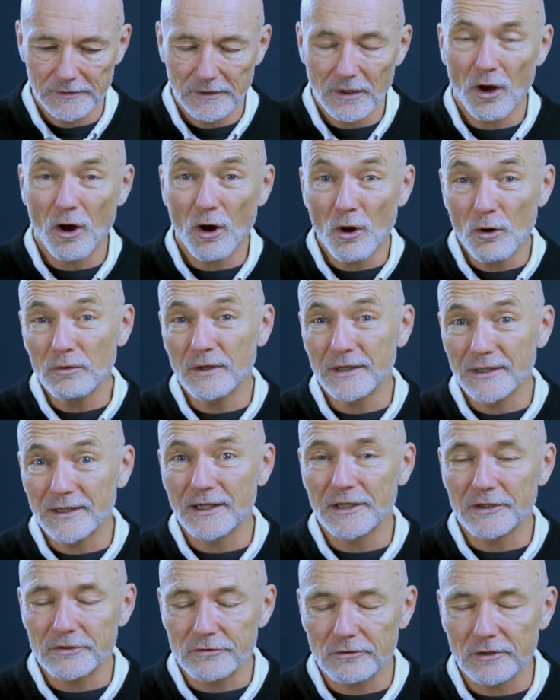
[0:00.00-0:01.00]
Holy
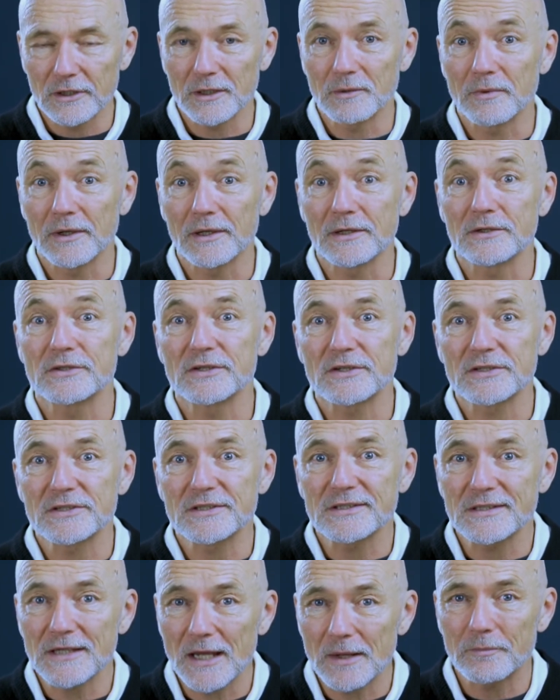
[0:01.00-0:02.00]
literally means
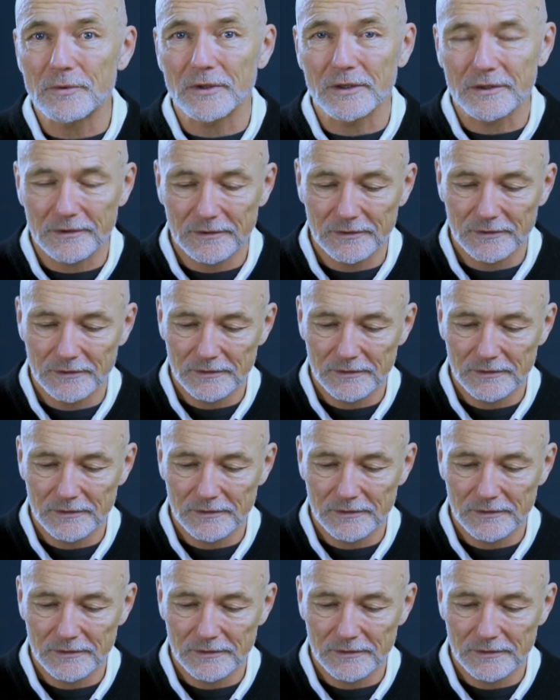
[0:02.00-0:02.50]
separate.